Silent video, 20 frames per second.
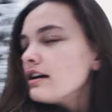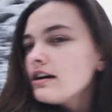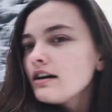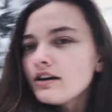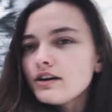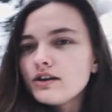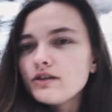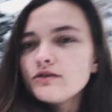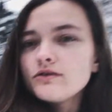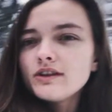
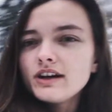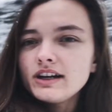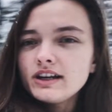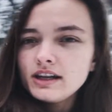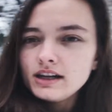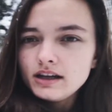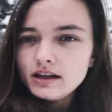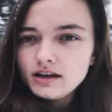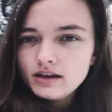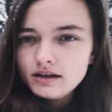Are you
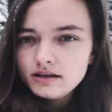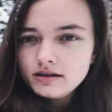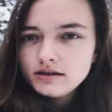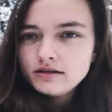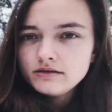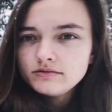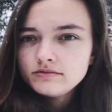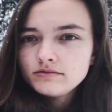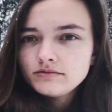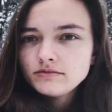ready?
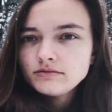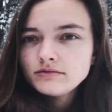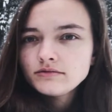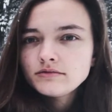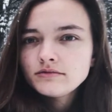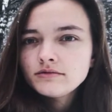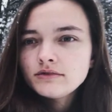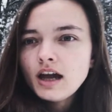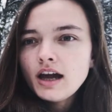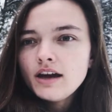
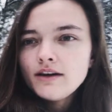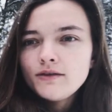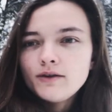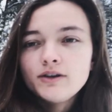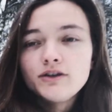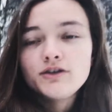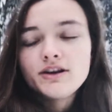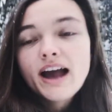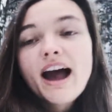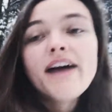Well,
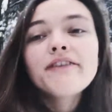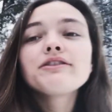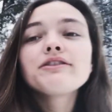do you have